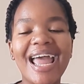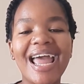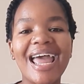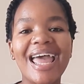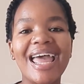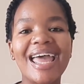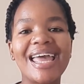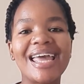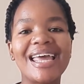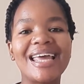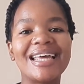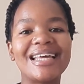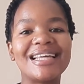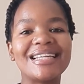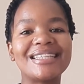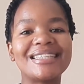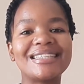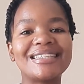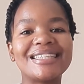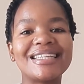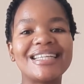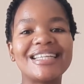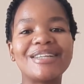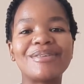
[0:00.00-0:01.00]

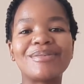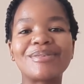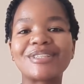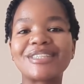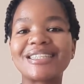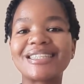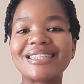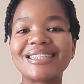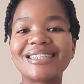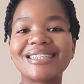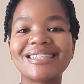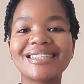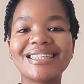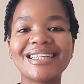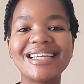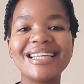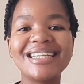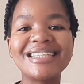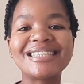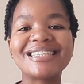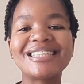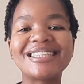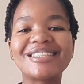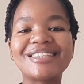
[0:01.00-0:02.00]
and it's
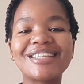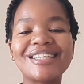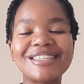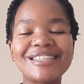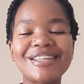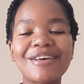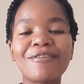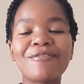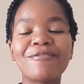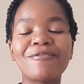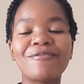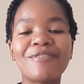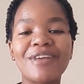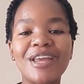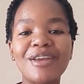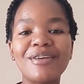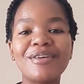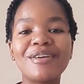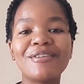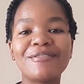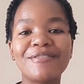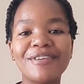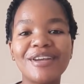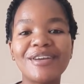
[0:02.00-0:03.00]
a
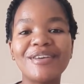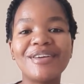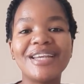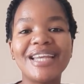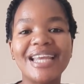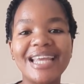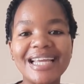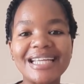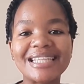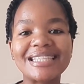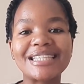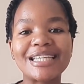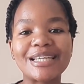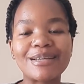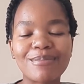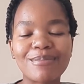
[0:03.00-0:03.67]
very hectic